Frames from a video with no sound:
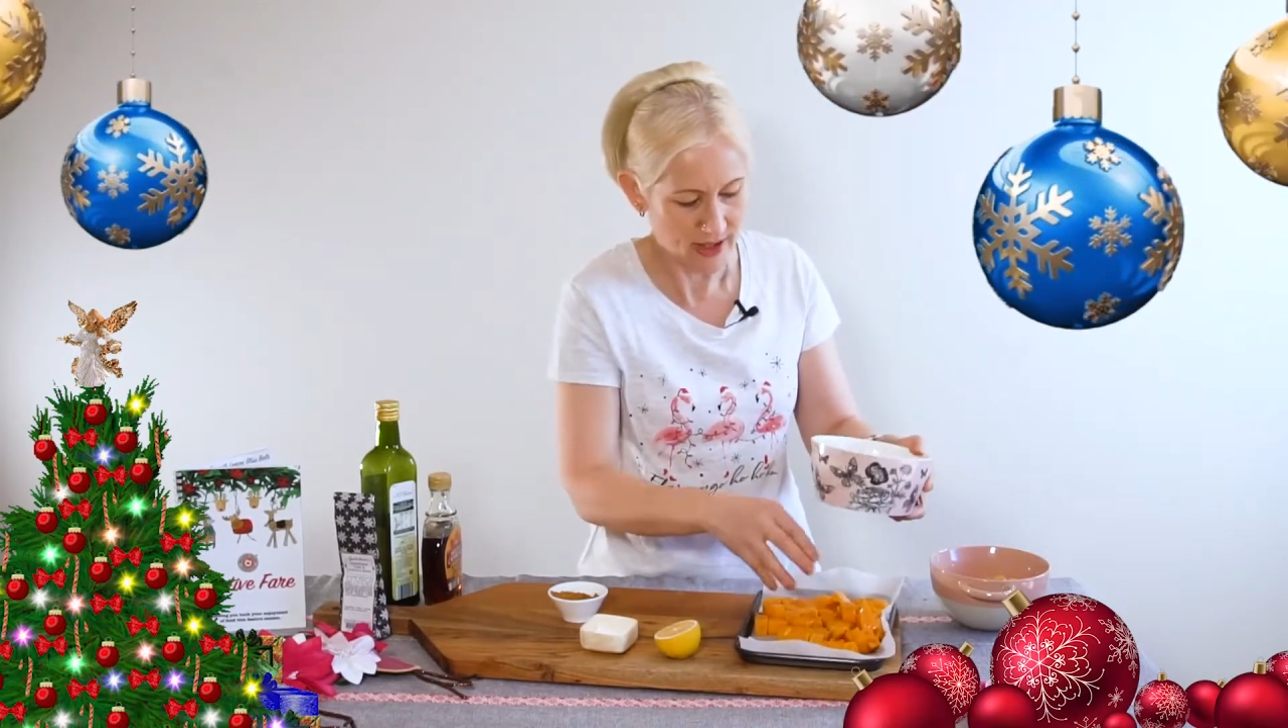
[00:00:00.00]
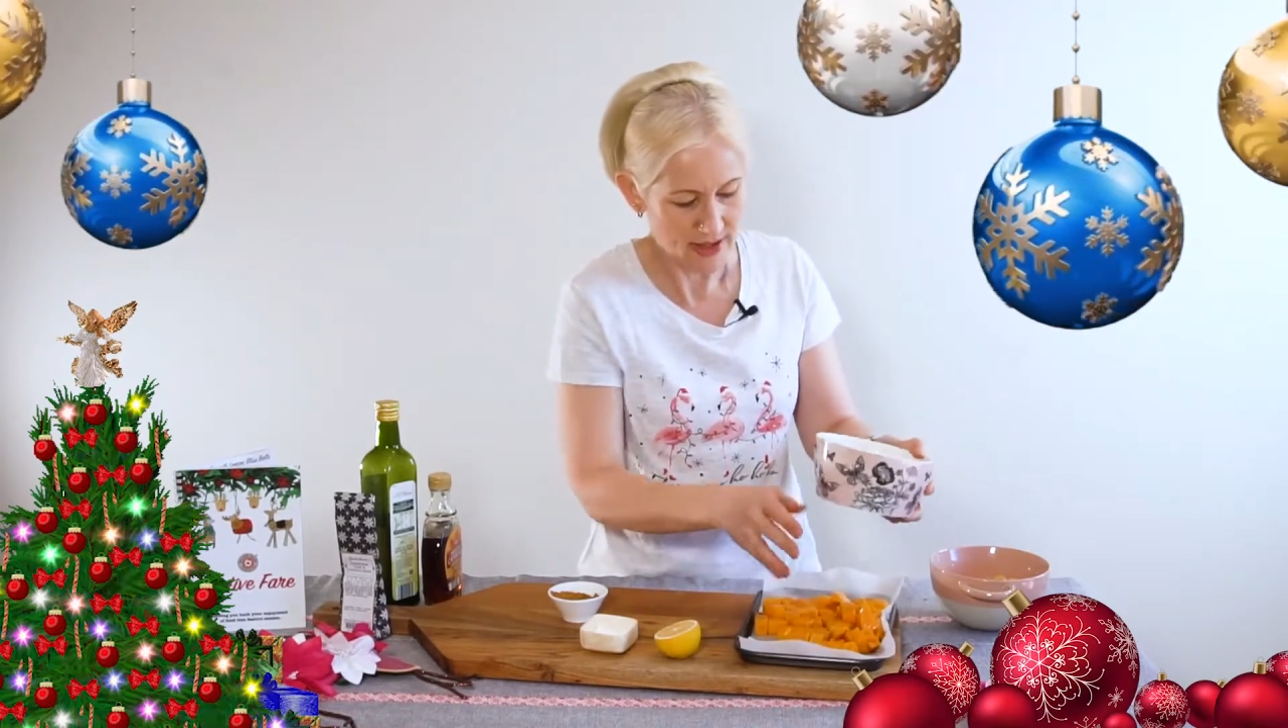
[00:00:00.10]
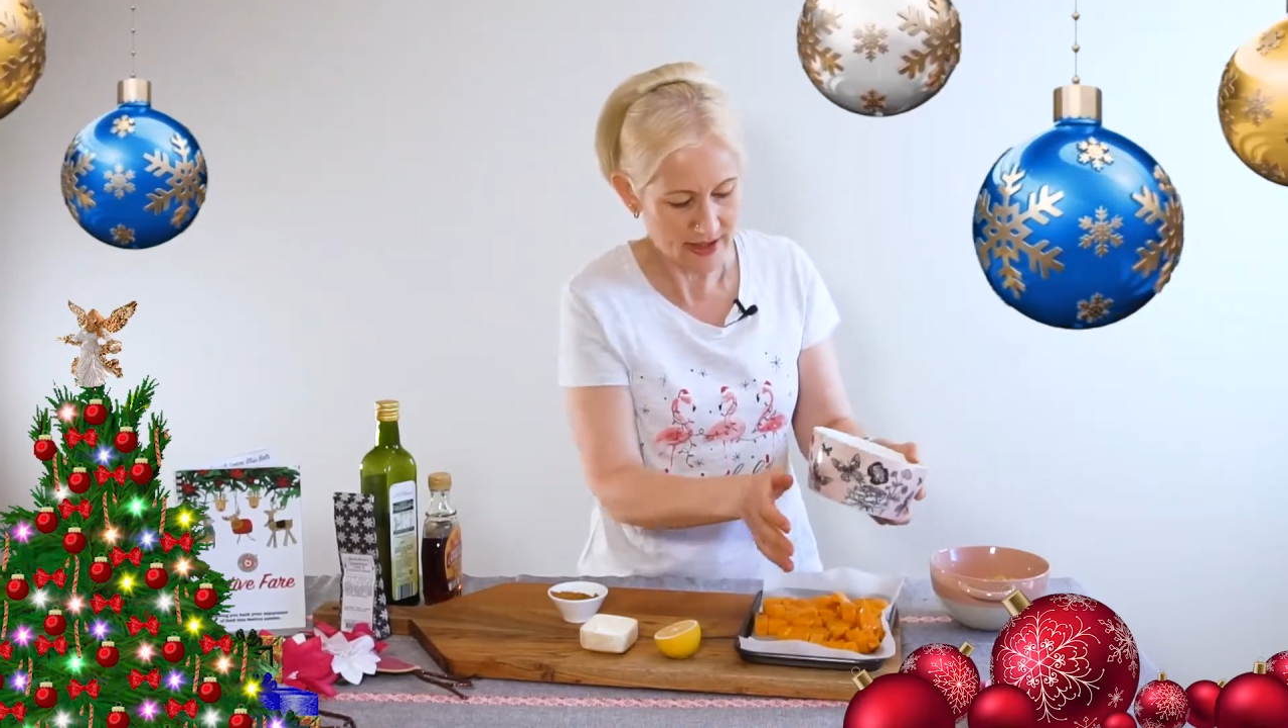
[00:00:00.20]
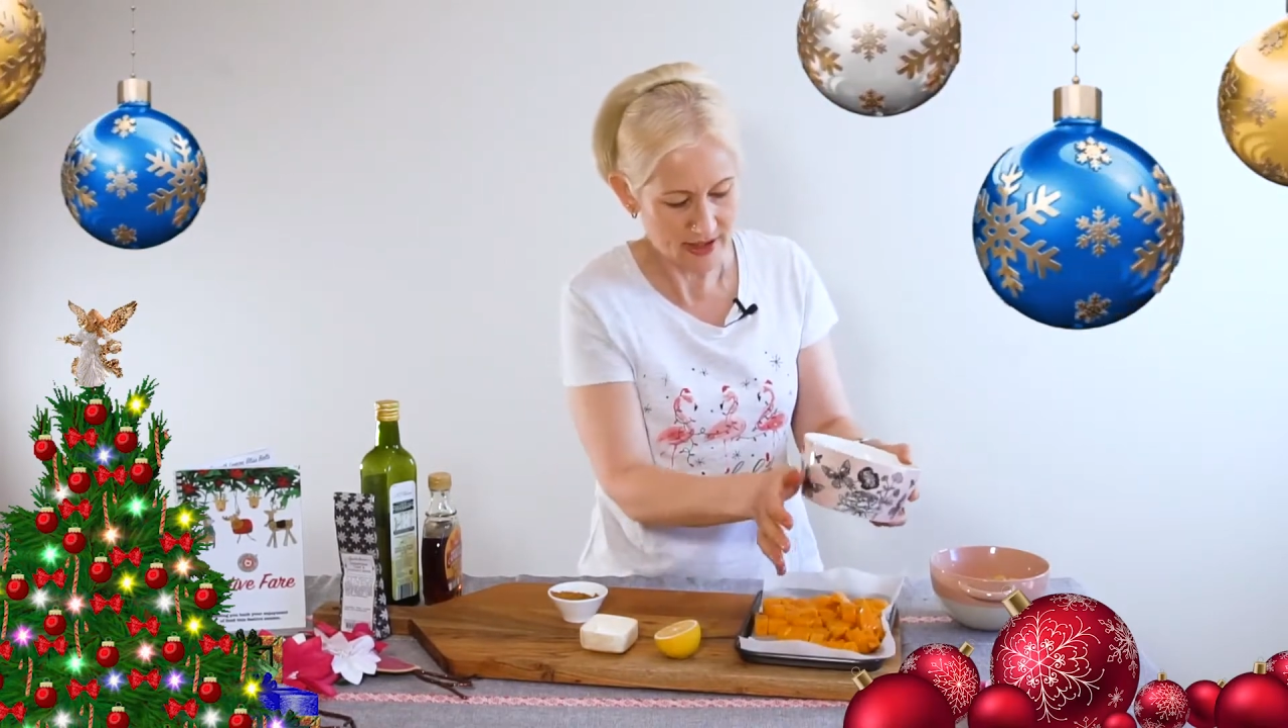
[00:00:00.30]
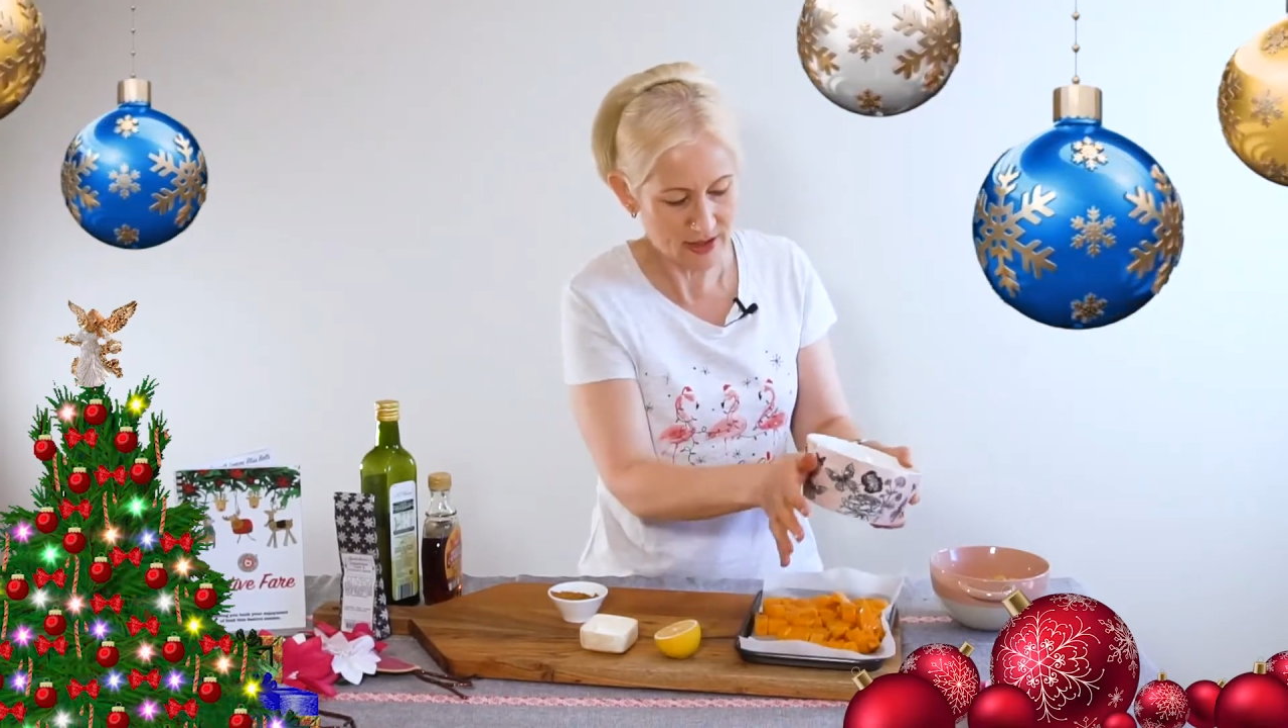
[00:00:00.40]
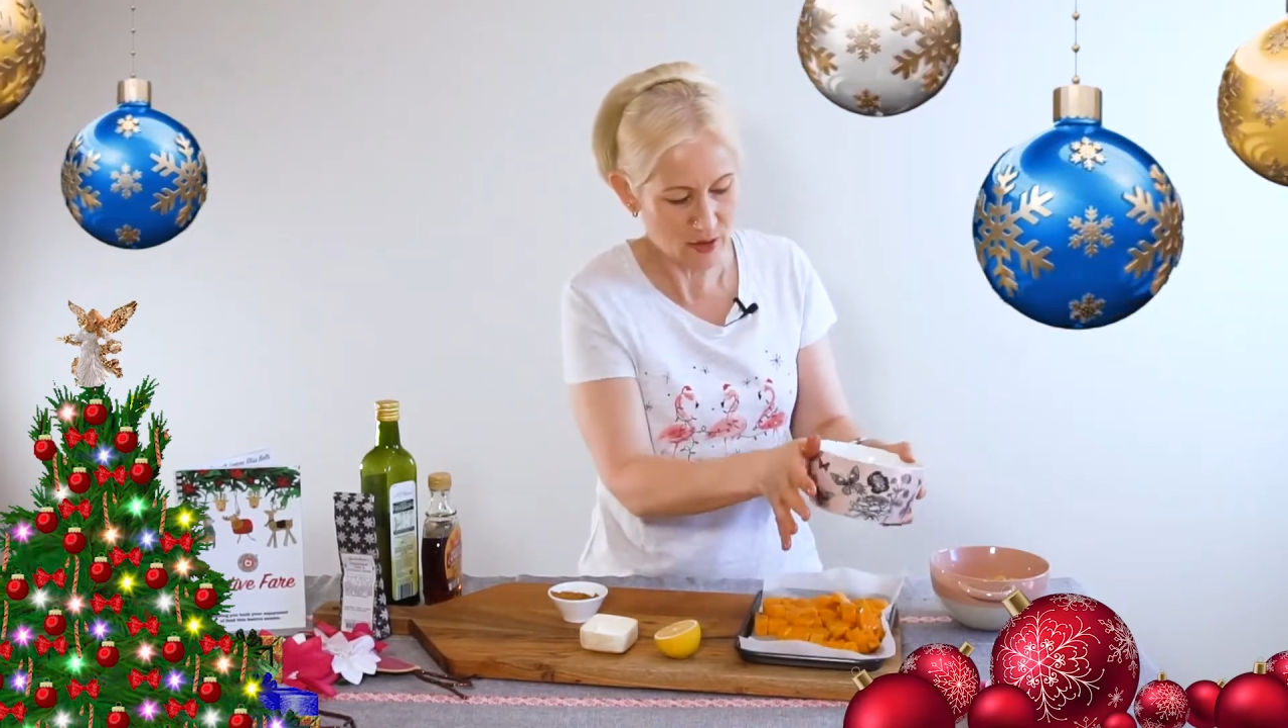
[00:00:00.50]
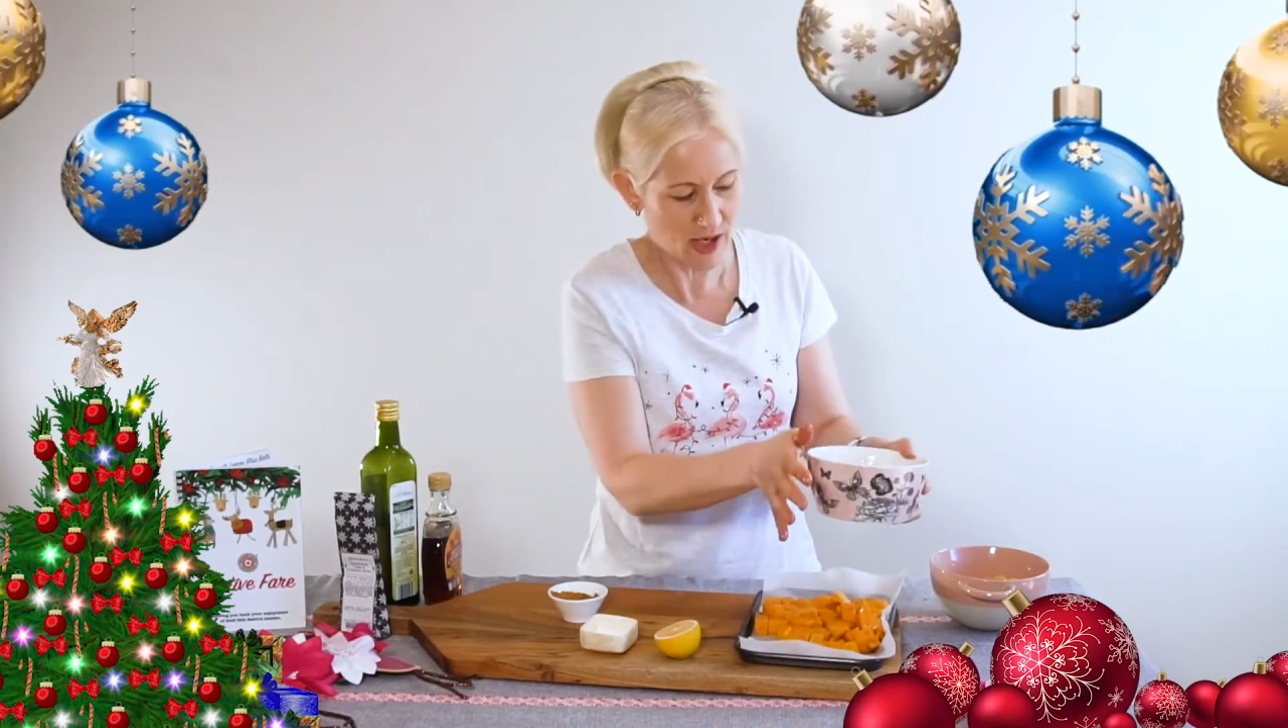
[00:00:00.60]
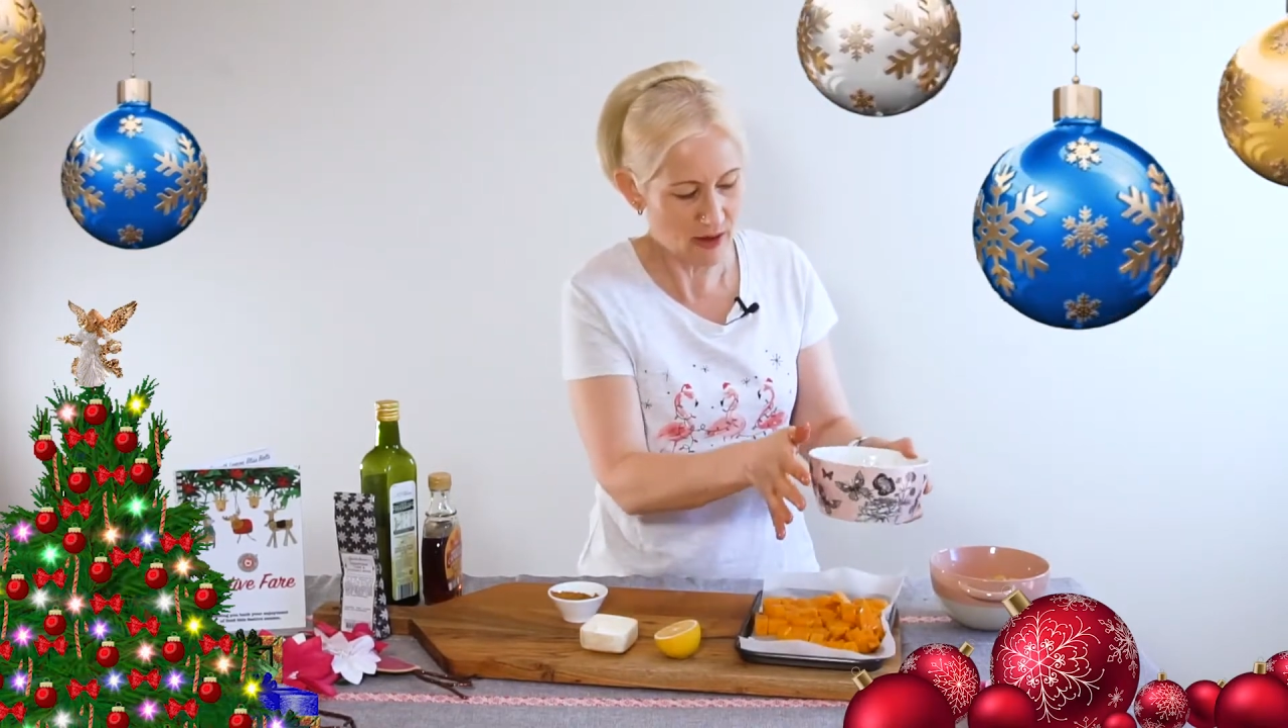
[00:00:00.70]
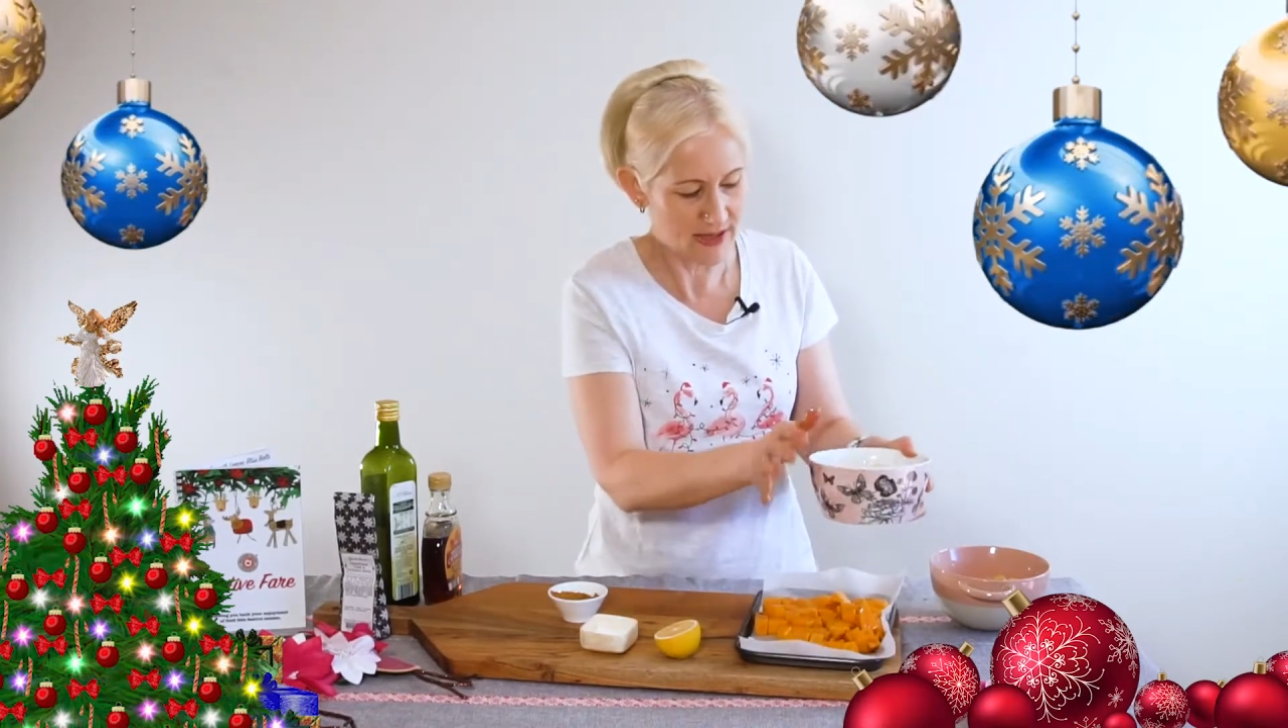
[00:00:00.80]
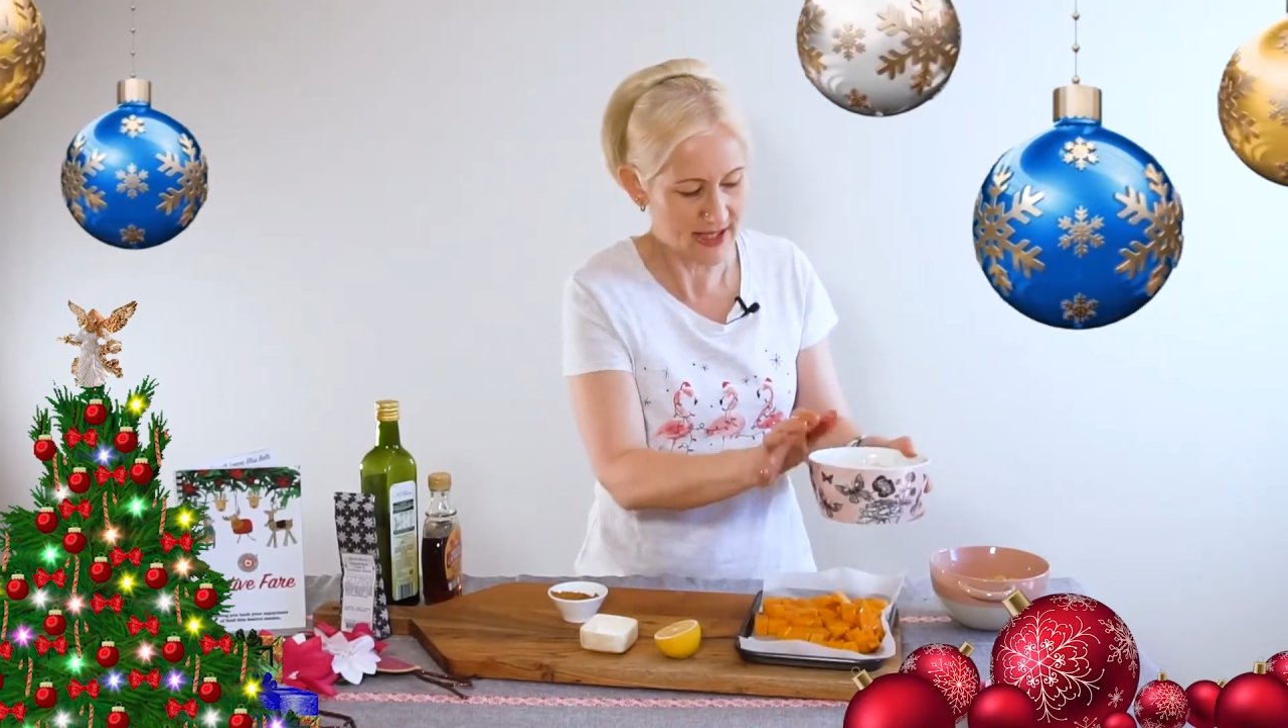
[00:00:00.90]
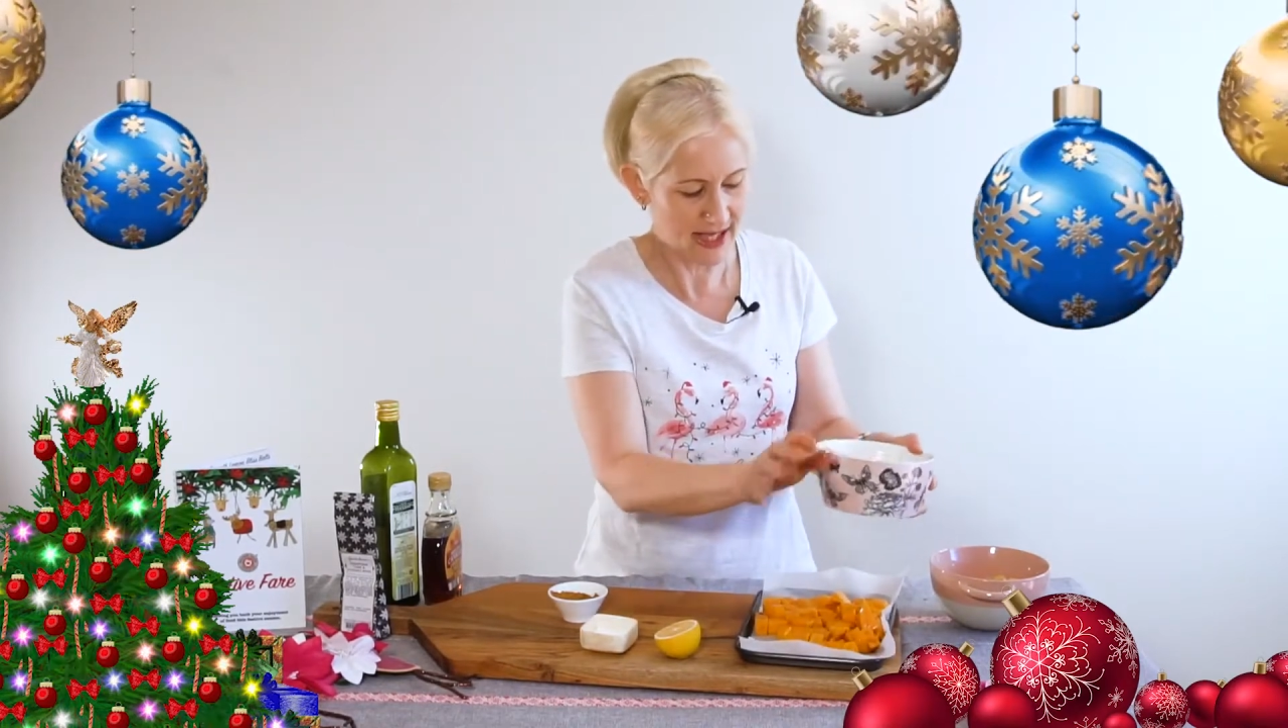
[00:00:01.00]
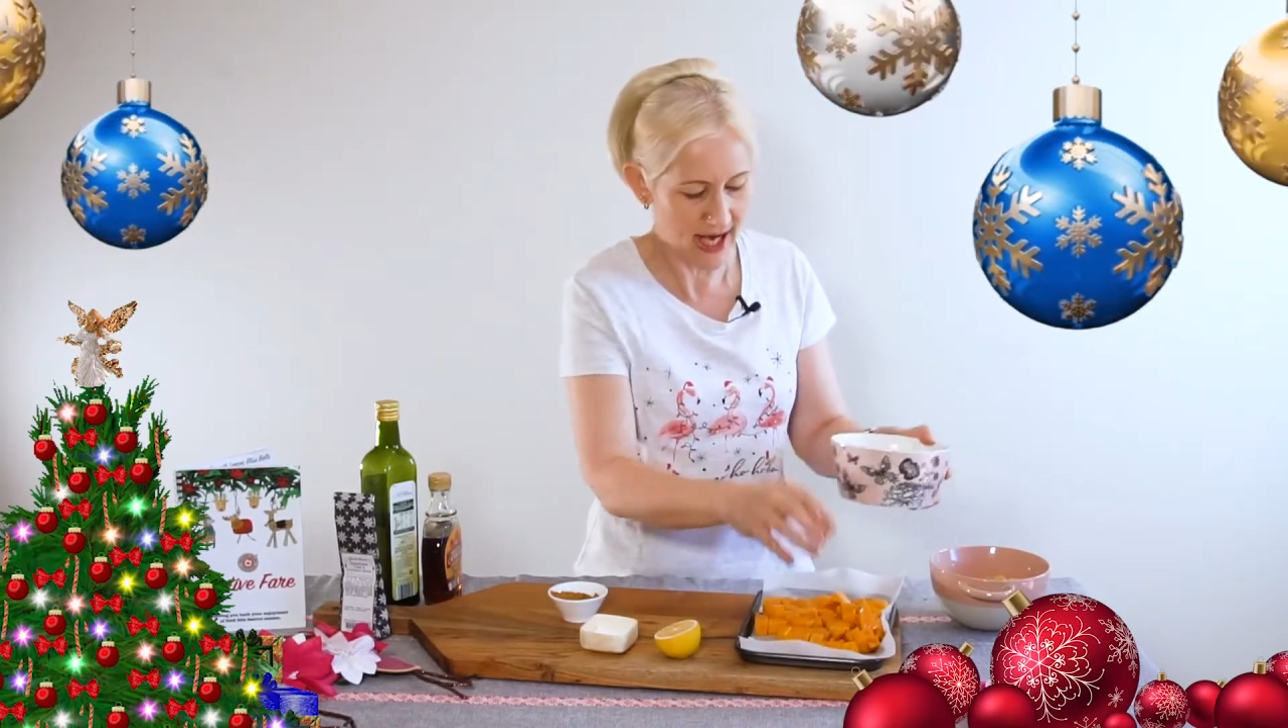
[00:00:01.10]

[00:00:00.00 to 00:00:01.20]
So this will go into the